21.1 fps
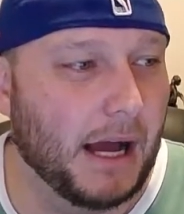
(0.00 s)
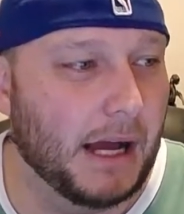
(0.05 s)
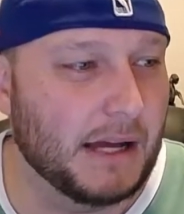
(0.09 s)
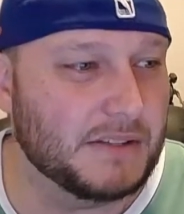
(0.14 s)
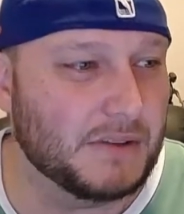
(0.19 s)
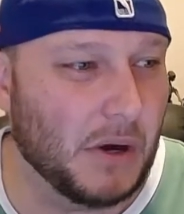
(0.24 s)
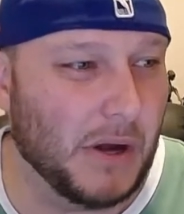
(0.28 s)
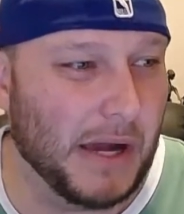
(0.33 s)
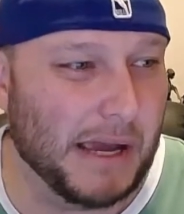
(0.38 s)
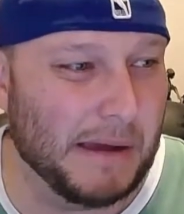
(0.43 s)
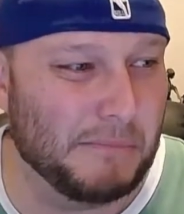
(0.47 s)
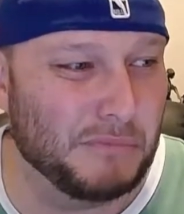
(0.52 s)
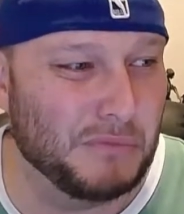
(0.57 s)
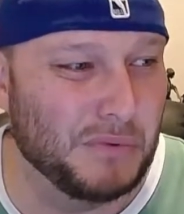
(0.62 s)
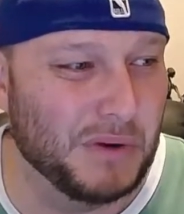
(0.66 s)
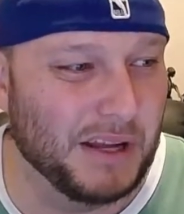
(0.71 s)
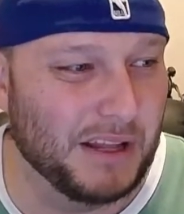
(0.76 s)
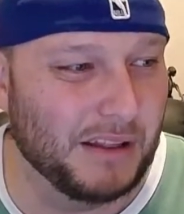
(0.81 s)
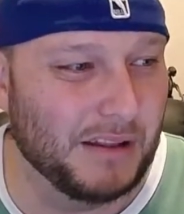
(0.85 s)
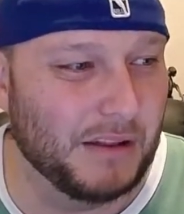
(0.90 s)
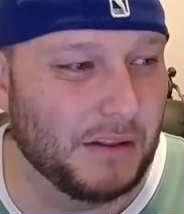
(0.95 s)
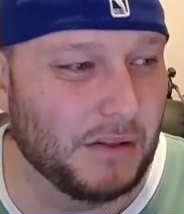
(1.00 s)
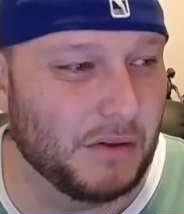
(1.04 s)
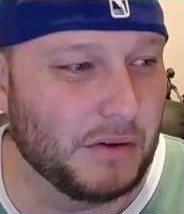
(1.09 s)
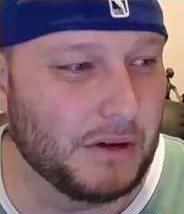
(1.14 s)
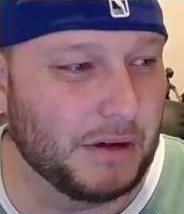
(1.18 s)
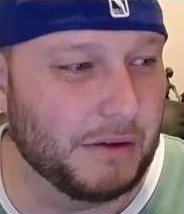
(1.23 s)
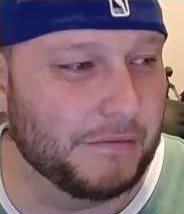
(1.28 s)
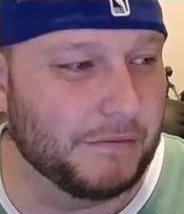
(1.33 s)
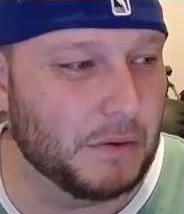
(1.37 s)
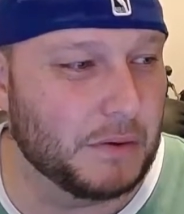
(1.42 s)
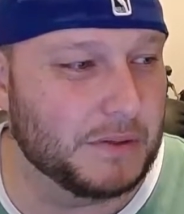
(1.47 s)
So I am really
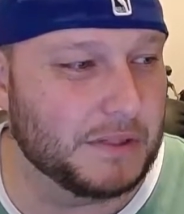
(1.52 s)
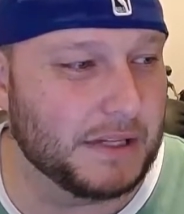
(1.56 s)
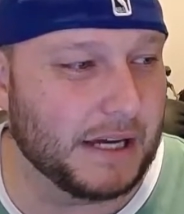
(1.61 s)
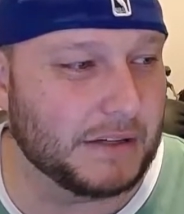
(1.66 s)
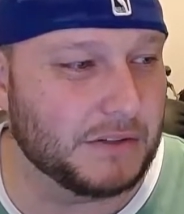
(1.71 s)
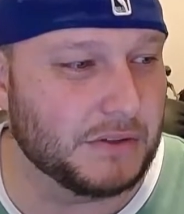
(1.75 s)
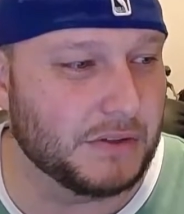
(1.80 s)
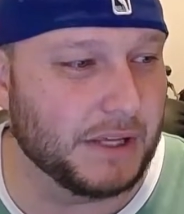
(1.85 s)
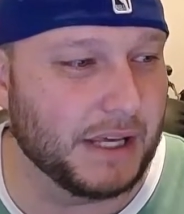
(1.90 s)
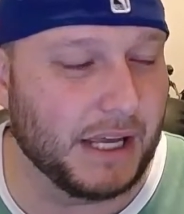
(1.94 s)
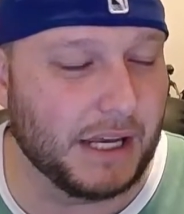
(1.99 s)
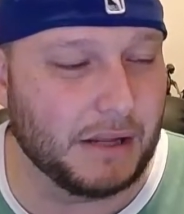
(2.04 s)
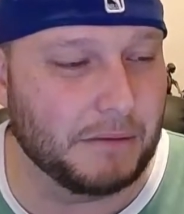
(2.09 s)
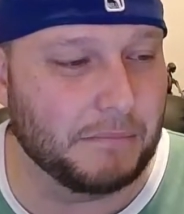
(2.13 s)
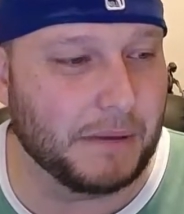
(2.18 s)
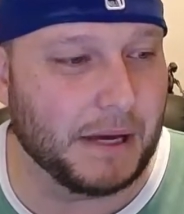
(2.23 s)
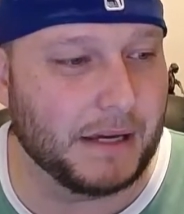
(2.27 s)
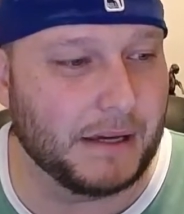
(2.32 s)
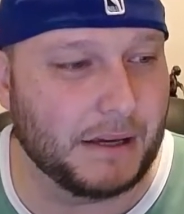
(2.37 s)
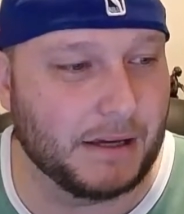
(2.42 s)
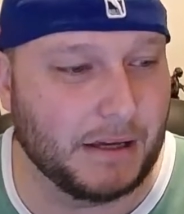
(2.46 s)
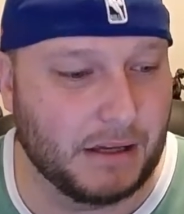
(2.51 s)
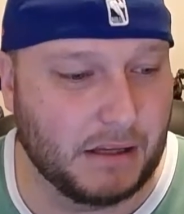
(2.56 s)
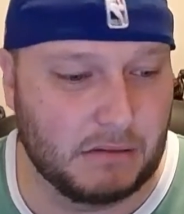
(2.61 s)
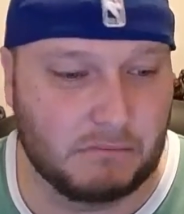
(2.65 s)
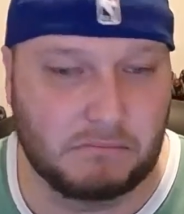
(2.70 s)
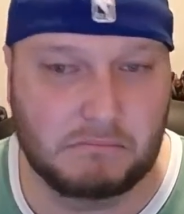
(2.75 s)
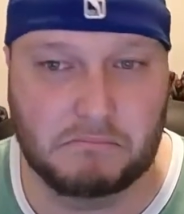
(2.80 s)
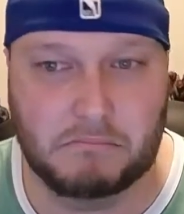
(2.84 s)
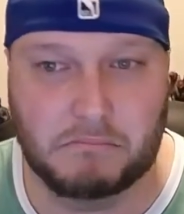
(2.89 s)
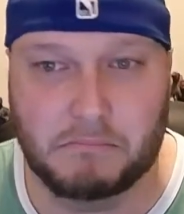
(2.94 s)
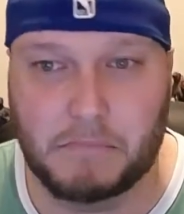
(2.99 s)
looking forward to actually getting back
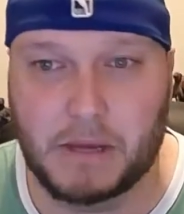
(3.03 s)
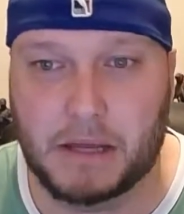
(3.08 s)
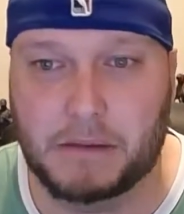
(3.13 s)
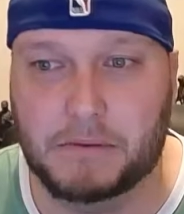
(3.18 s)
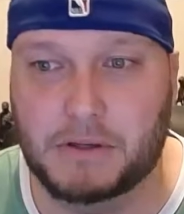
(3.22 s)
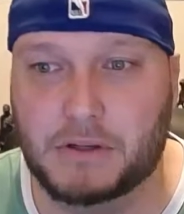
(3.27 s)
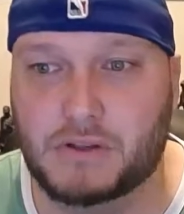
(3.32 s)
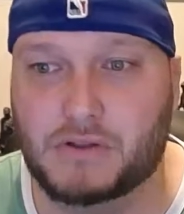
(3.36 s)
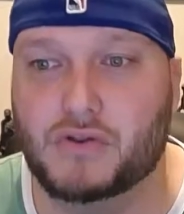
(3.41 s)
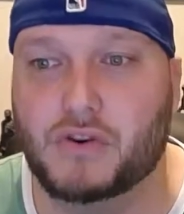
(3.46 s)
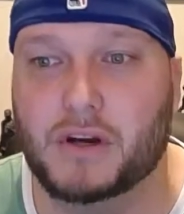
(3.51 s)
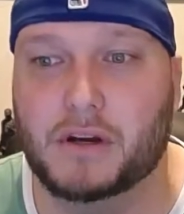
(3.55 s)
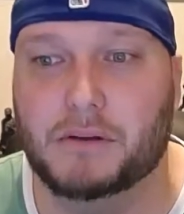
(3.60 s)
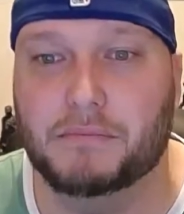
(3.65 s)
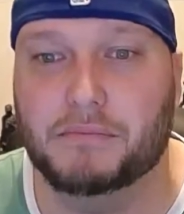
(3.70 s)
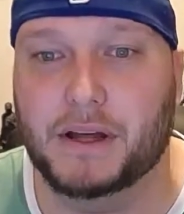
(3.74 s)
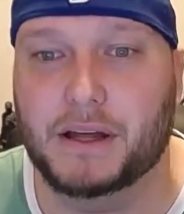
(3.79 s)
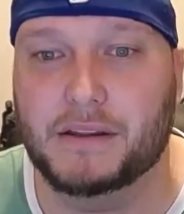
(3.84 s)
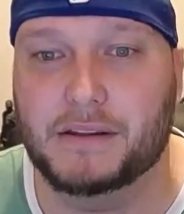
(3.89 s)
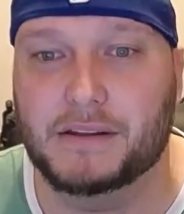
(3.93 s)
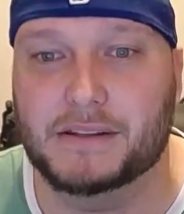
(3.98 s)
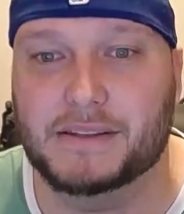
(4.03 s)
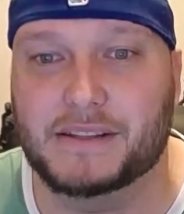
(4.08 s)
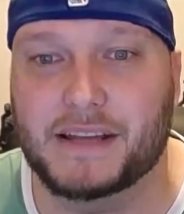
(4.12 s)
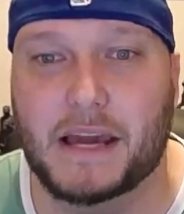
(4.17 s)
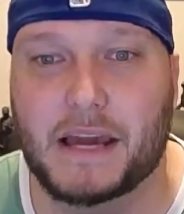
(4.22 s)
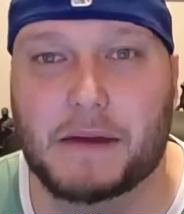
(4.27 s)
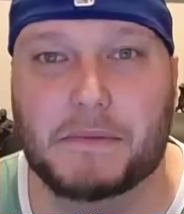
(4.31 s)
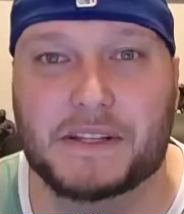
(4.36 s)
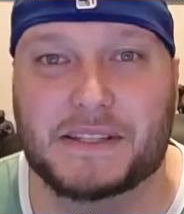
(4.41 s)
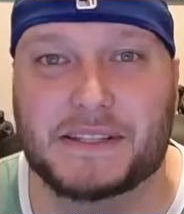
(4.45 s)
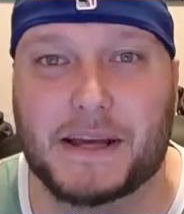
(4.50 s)
and maybe trying to play this
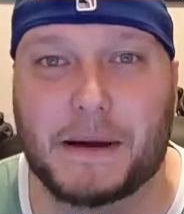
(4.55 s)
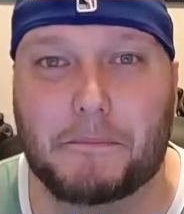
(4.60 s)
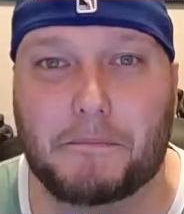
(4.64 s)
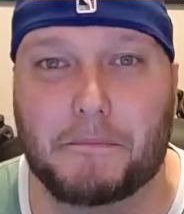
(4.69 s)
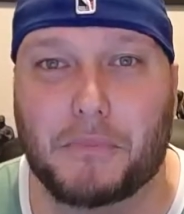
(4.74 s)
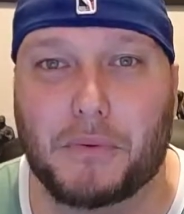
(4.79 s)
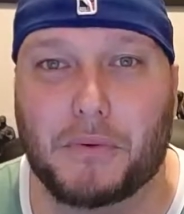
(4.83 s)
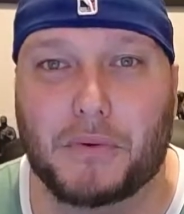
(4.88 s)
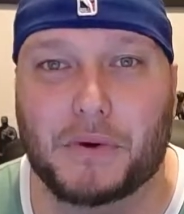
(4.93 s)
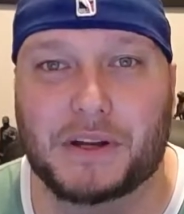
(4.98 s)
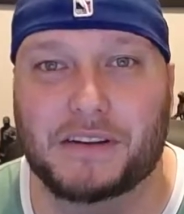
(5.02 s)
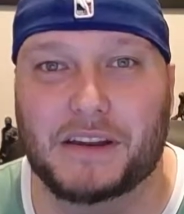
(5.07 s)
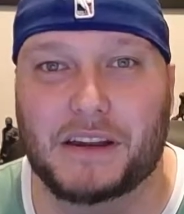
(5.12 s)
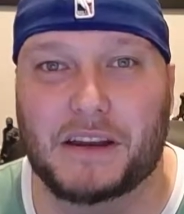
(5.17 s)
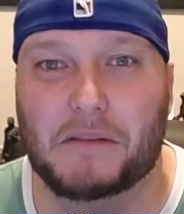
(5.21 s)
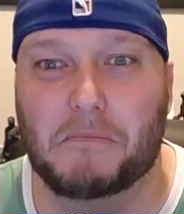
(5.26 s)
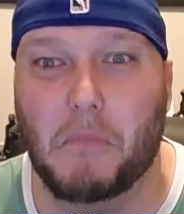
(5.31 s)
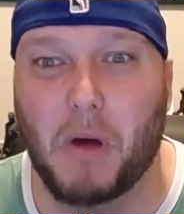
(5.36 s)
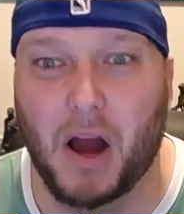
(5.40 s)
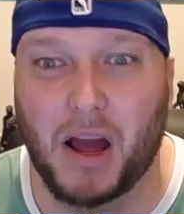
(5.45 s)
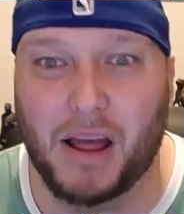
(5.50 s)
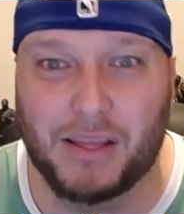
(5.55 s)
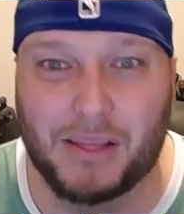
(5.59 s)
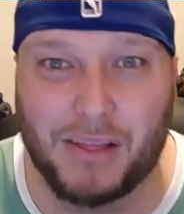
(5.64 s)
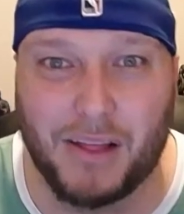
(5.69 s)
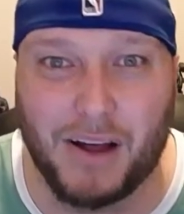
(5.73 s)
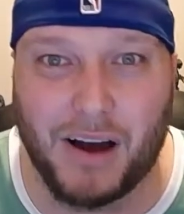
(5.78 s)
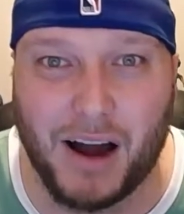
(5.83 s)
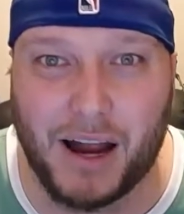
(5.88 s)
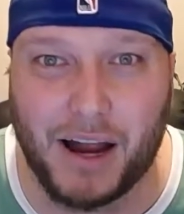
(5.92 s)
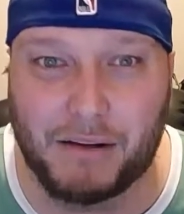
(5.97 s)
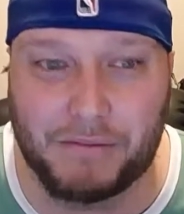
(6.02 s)
game at some point in my
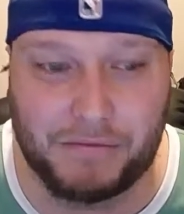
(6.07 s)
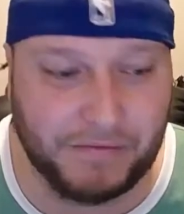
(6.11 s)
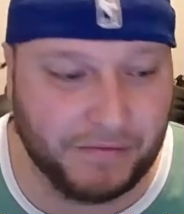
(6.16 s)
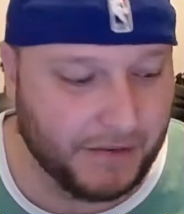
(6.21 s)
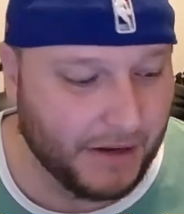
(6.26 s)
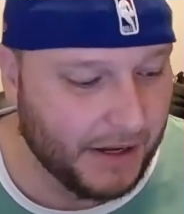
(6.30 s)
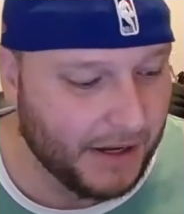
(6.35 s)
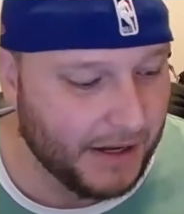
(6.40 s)
life.